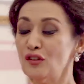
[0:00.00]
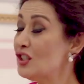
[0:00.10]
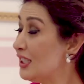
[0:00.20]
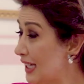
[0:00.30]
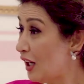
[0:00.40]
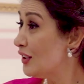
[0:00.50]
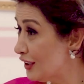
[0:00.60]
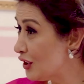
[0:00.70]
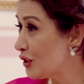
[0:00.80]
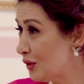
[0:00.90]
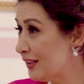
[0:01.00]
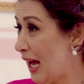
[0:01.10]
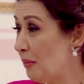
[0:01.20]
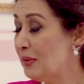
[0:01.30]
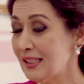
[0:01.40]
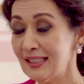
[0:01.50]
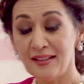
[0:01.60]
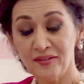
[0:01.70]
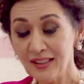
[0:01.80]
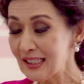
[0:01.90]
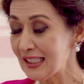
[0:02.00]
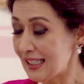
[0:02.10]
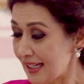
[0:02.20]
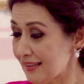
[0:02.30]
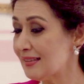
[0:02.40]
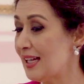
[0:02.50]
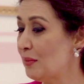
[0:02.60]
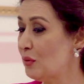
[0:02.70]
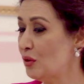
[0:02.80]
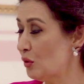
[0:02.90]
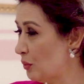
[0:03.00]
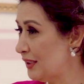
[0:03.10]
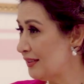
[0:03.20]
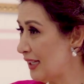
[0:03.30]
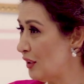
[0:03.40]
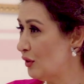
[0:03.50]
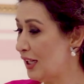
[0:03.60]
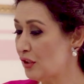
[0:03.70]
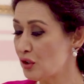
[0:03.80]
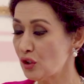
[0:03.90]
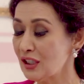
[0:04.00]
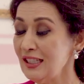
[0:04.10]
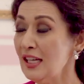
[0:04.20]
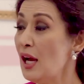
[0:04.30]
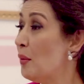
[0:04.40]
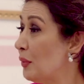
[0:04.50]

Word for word: Yeah. Suji, now that the show has happened, definitely, yes, I'm going to open the salon now shortly.